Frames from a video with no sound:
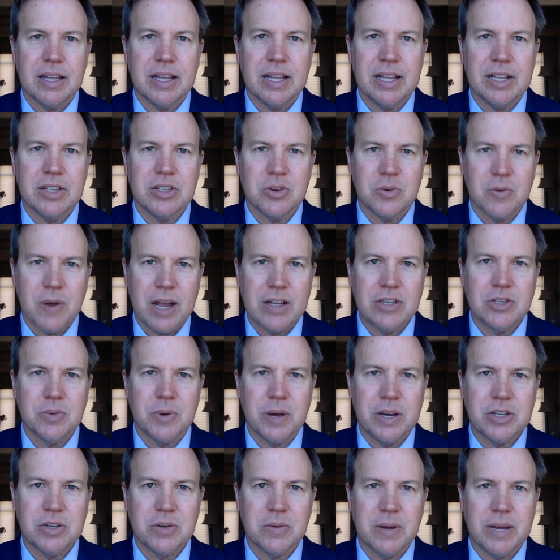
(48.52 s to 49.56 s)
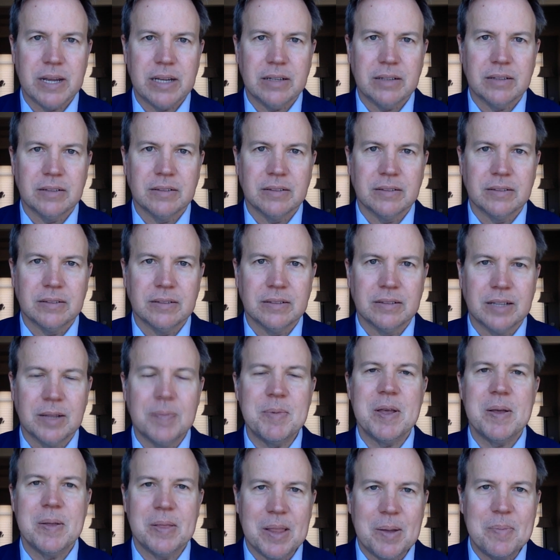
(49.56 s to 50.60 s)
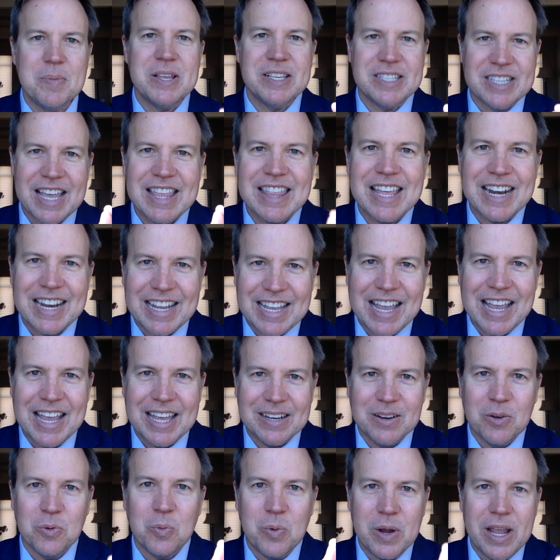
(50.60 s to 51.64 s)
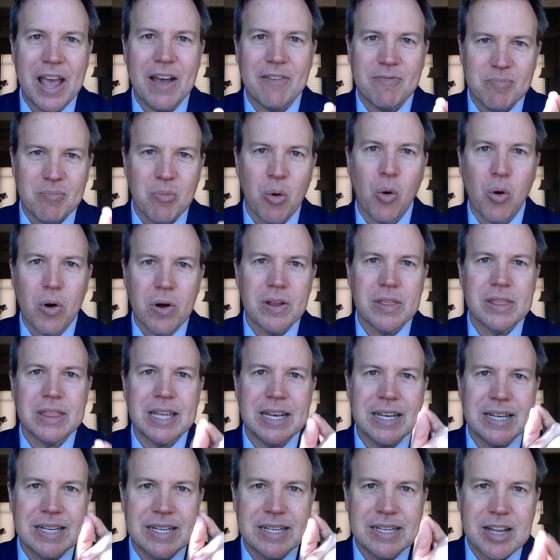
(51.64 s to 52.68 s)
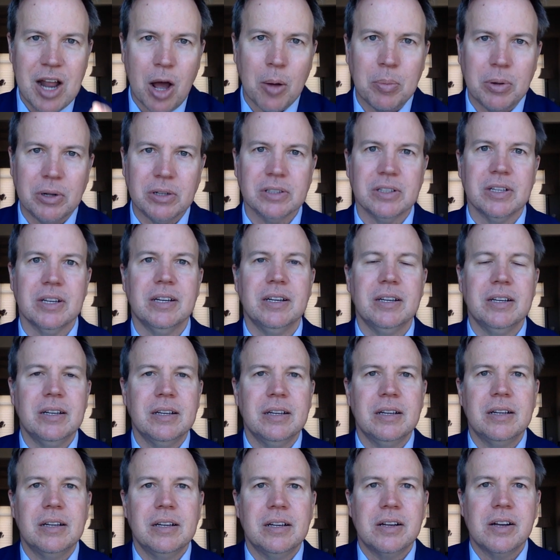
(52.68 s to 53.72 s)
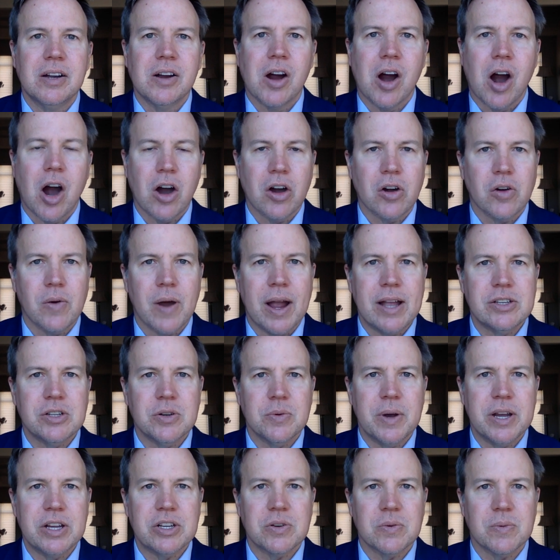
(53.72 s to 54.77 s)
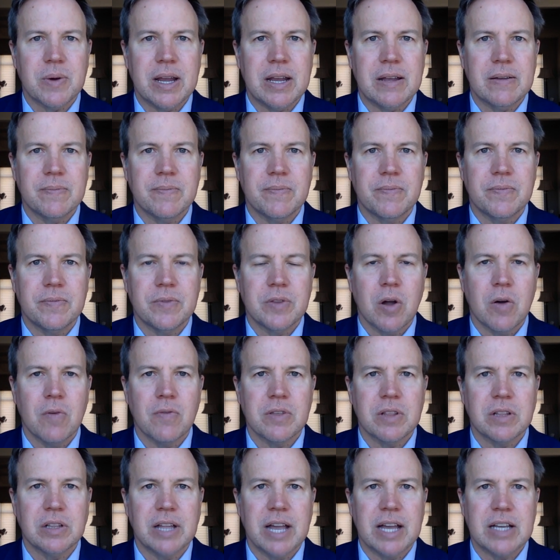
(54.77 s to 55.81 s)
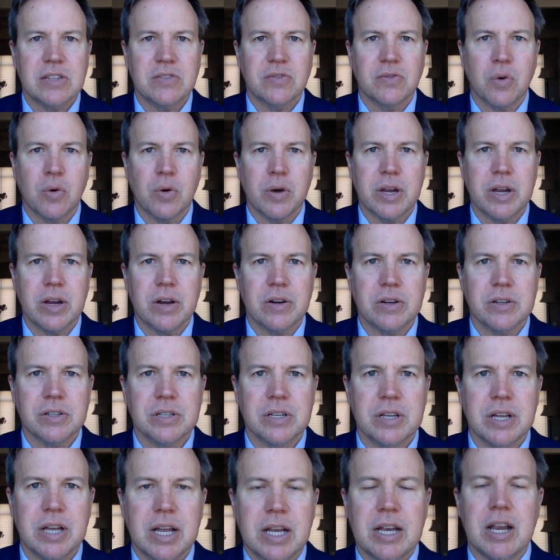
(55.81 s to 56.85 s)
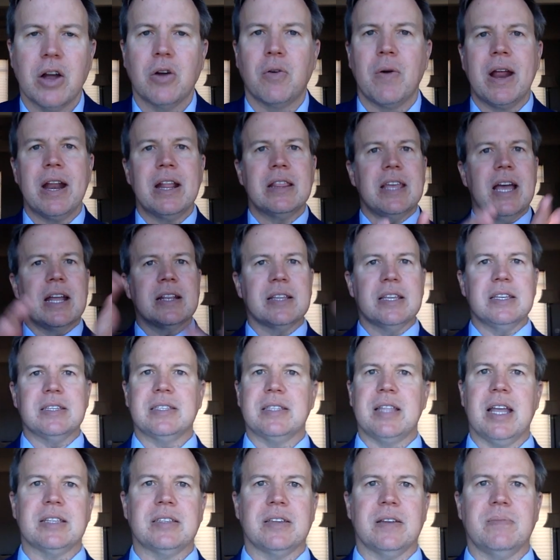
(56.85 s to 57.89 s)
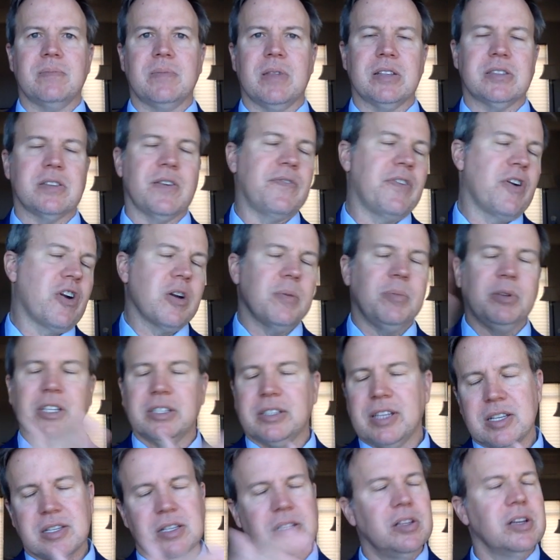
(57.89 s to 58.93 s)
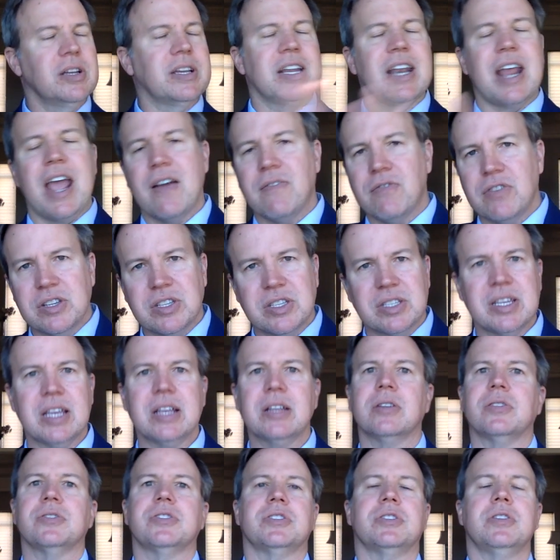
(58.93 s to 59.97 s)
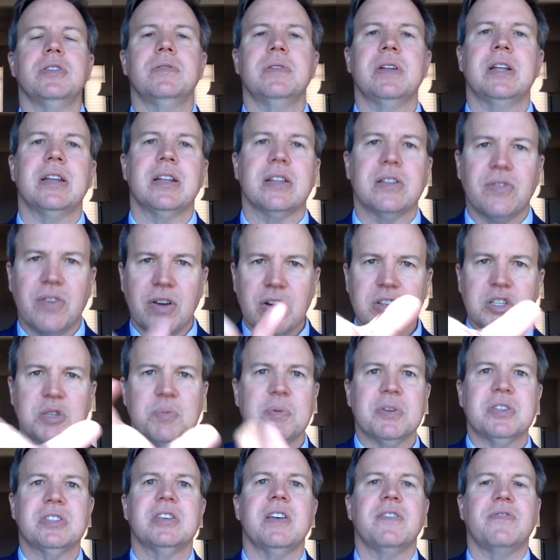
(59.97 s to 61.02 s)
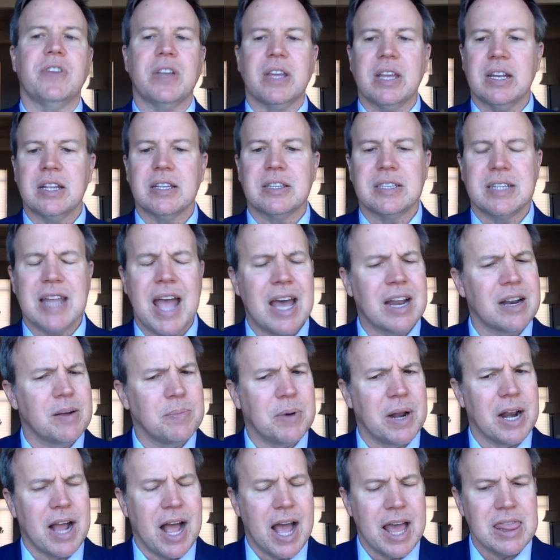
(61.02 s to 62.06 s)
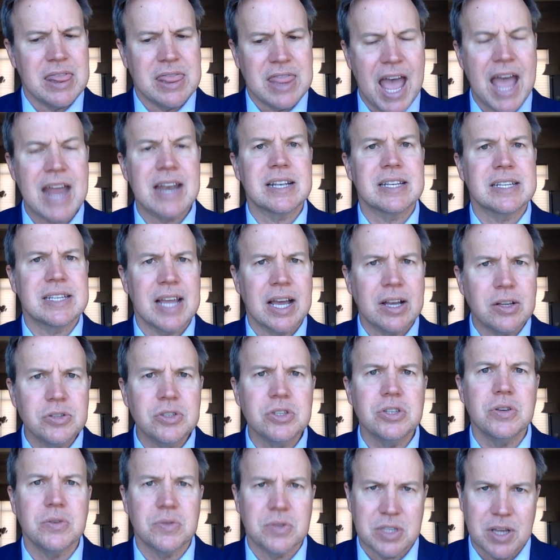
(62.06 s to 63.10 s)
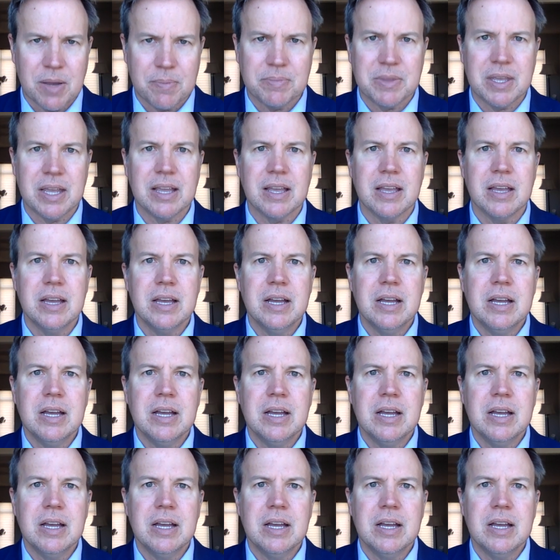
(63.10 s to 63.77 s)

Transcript: its graduation rate. Let me let me say that again. We have more than doubled our graduation rate over the last four years. Now, granted, that is that's a that's a variable. It doesn't look at every single student. It's very specific in its data, but I, that tells you something